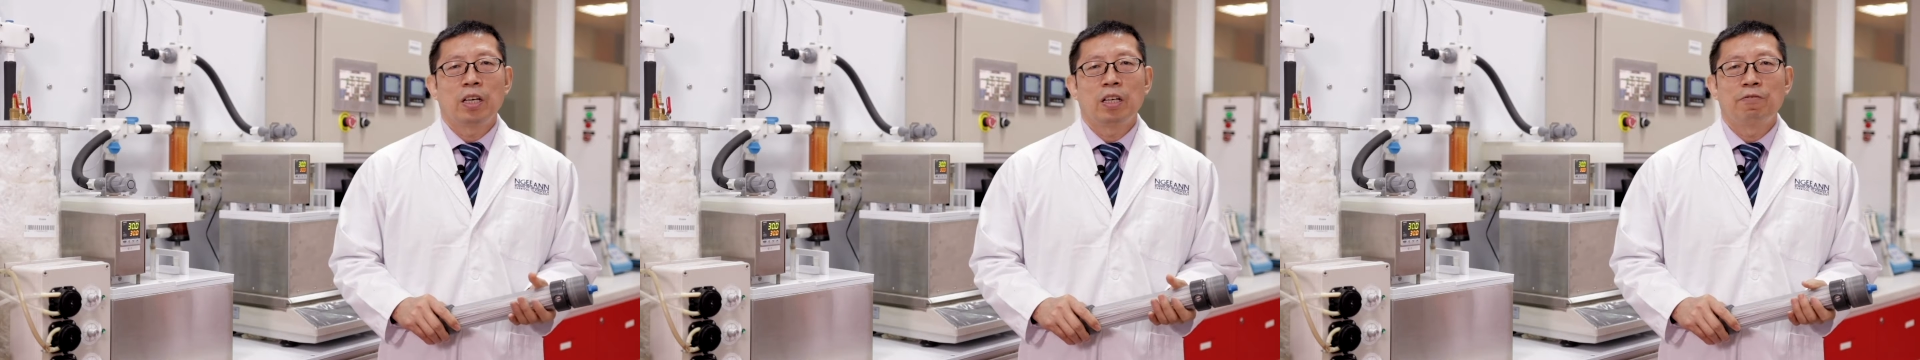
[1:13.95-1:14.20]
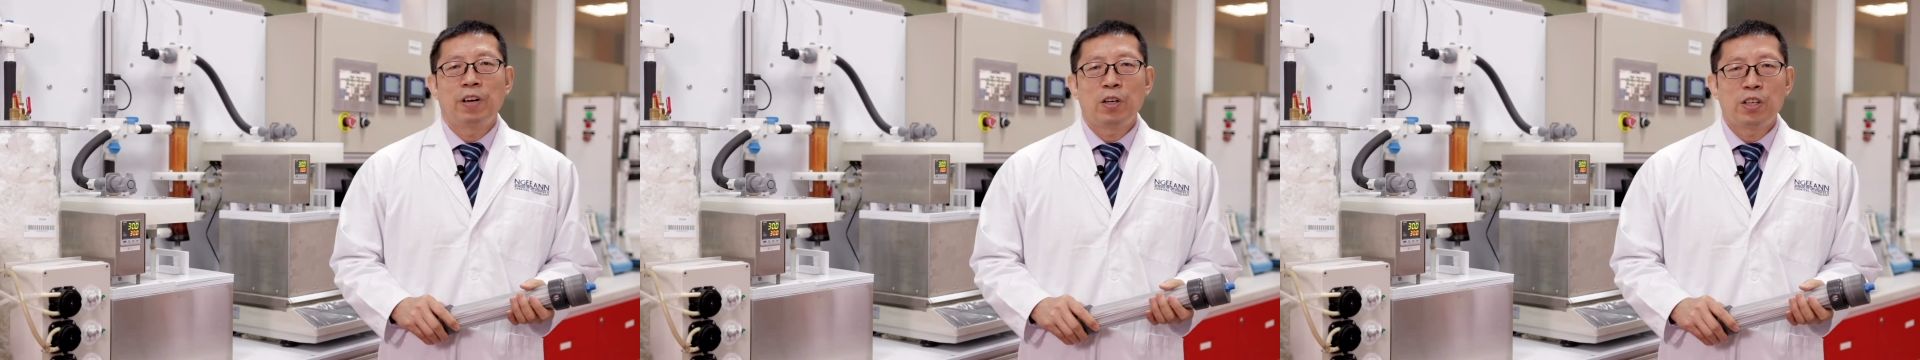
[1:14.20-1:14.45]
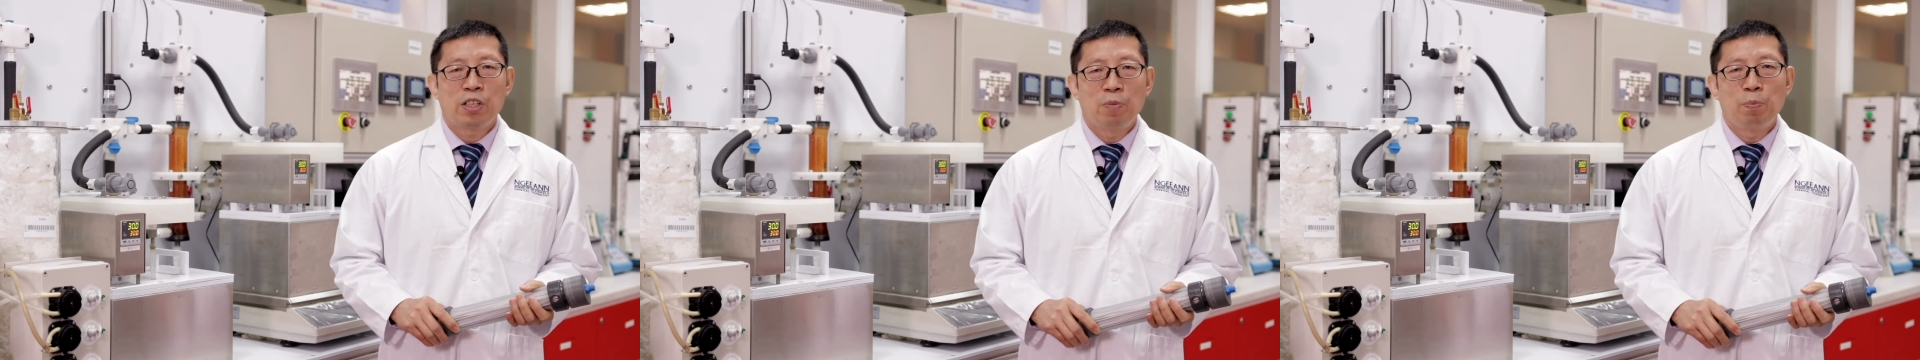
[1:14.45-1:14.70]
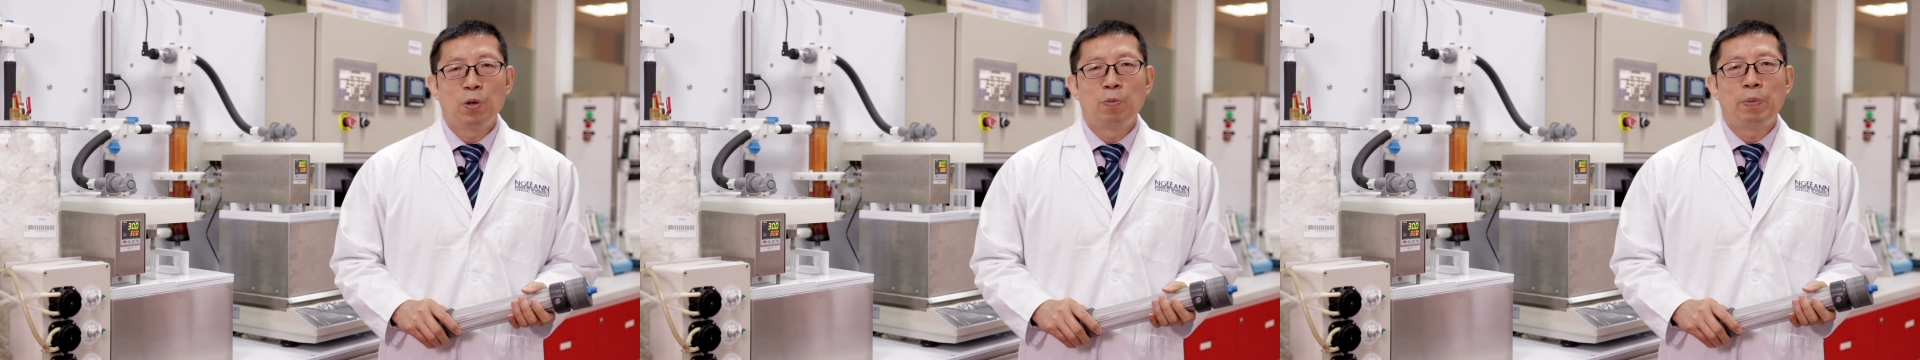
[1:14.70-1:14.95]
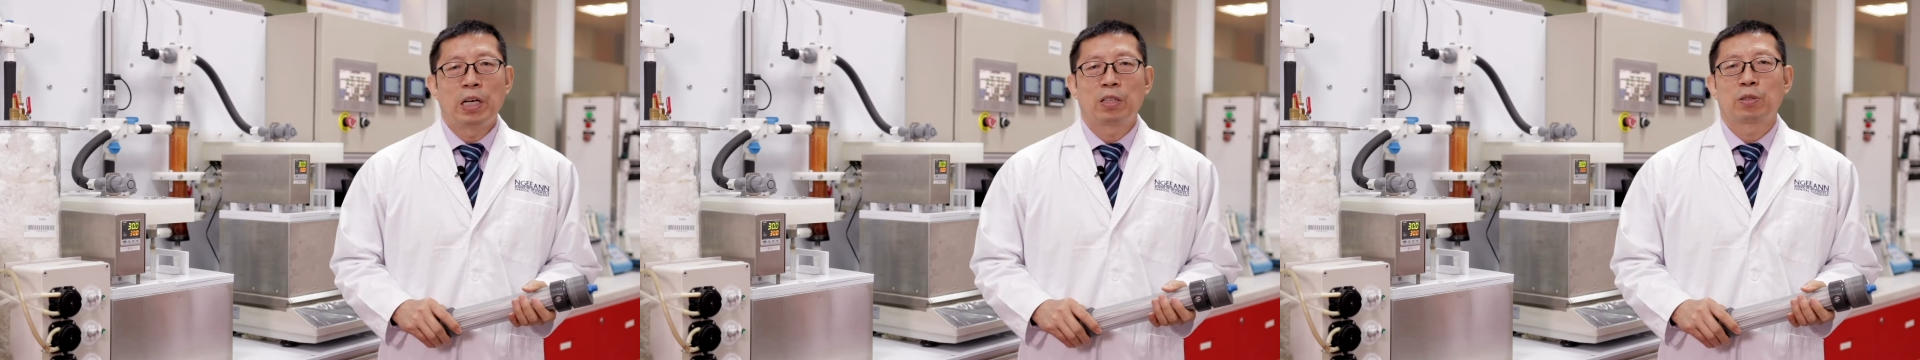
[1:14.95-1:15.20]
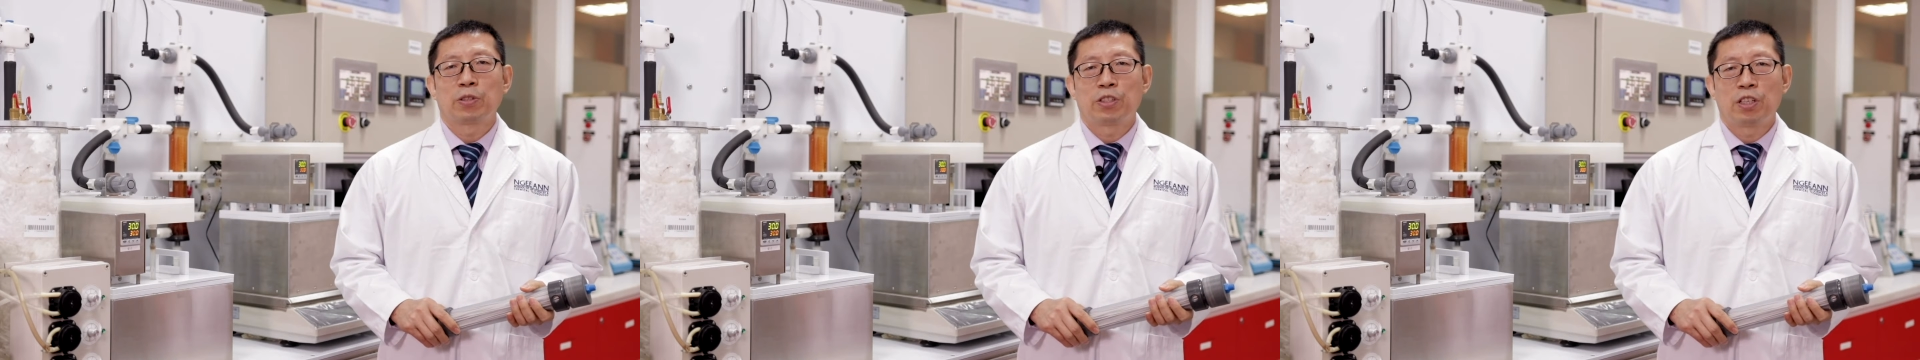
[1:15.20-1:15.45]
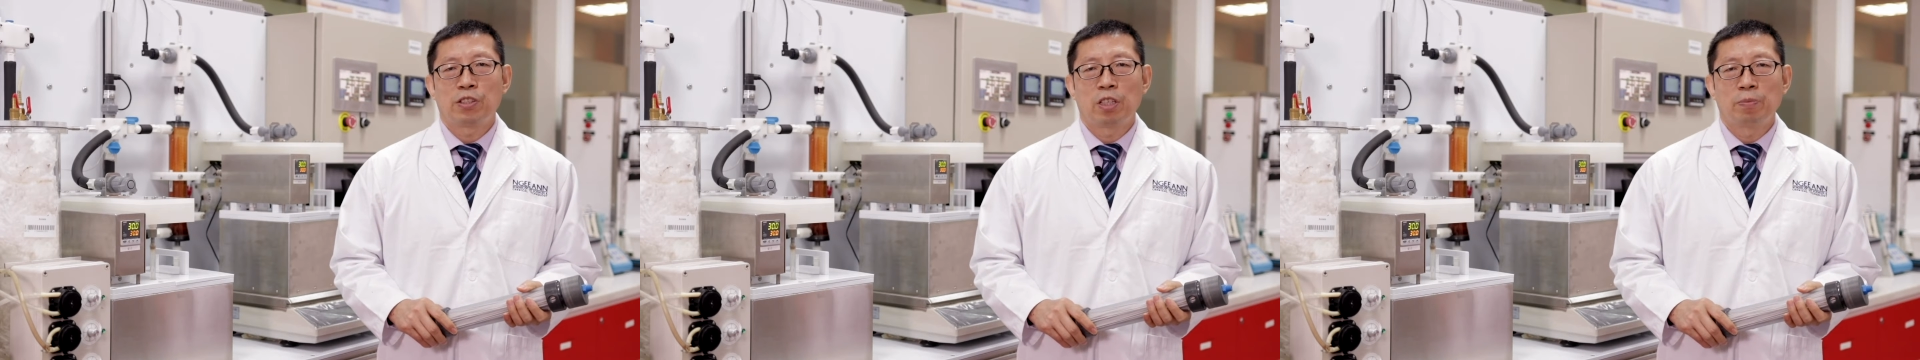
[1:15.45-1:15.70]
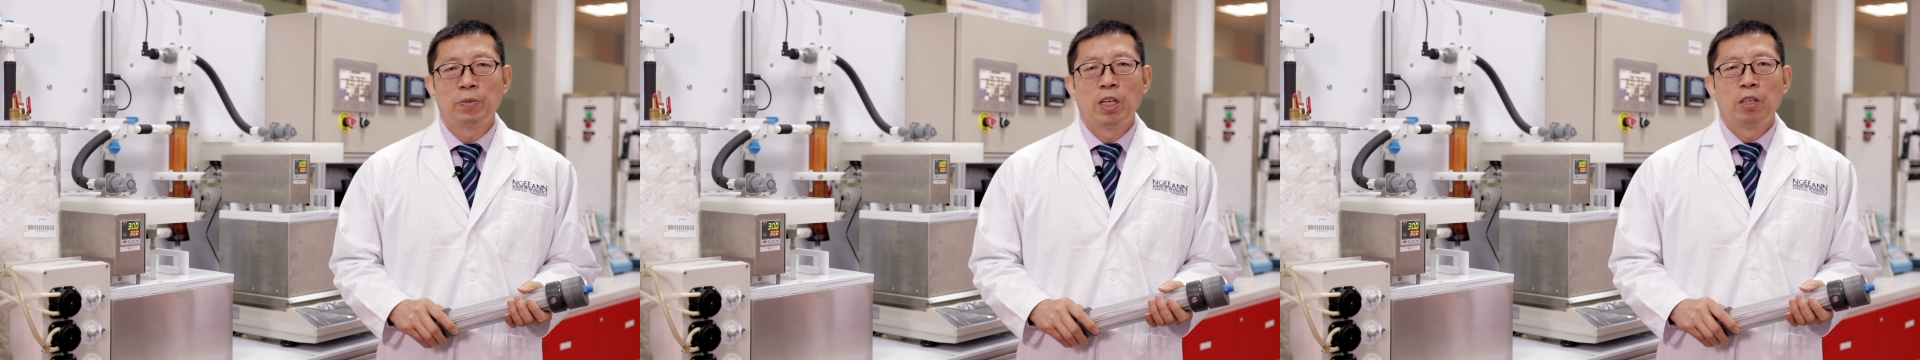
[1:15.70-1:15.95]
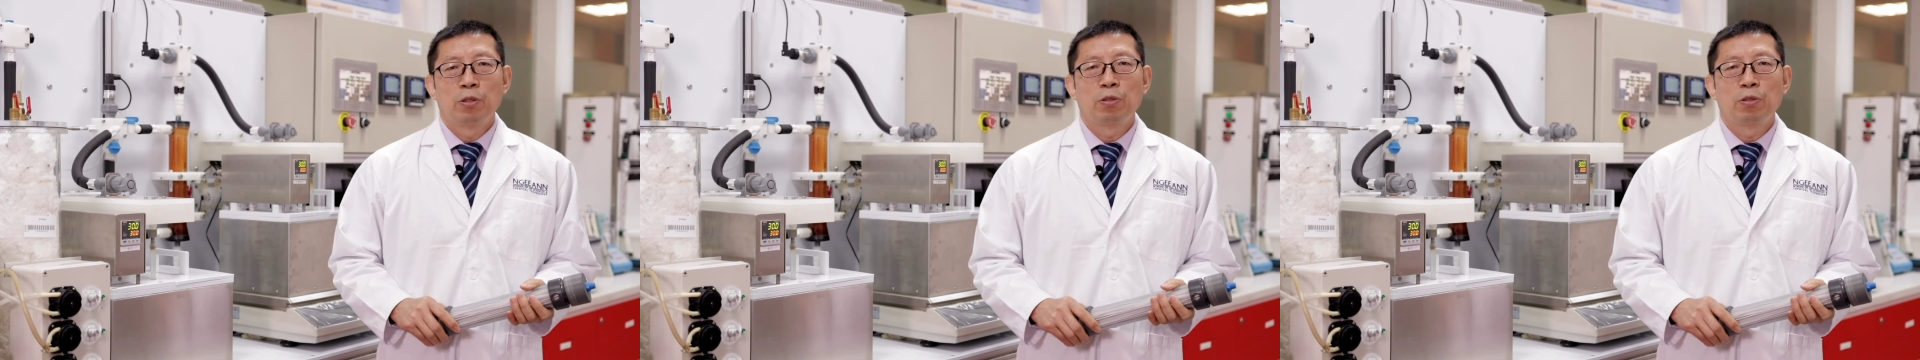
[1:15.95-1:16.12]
a very simple biological system